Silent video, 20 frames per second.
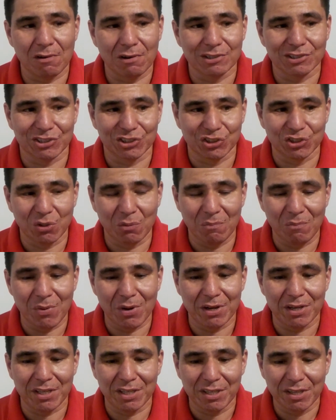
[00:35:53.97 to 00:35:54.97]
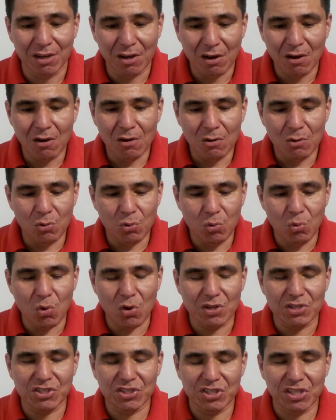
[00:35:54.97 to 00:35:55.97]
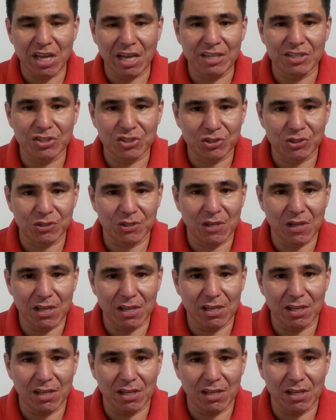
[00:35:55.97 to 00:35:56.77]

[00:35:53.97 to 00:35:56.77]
somebody who is not just